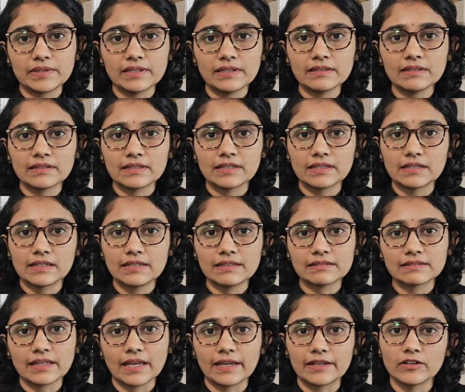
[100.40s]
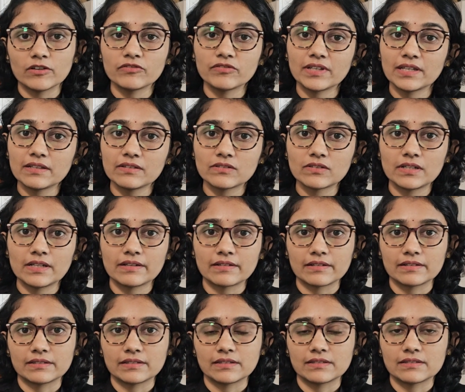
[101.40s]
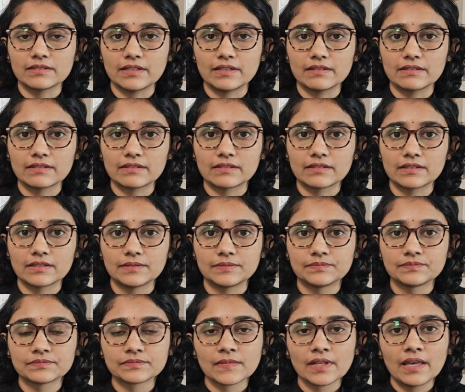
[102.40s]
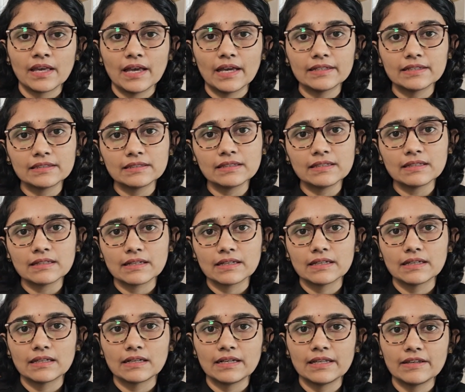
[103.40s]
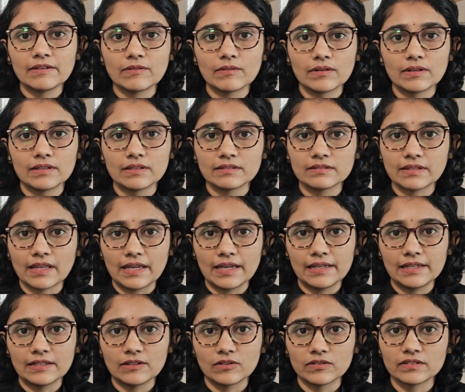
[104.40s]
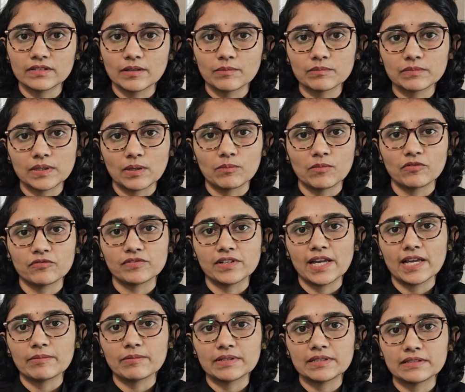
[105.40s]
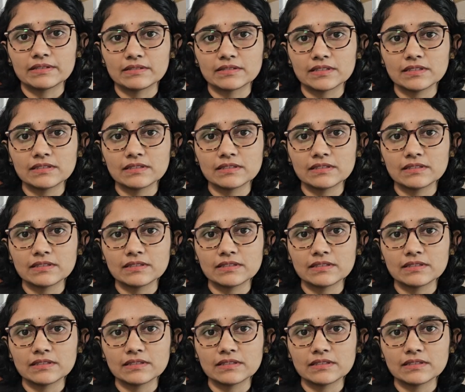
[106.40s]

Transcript: be an early sign of insulin resistance. Another early sign or symptom of diabetes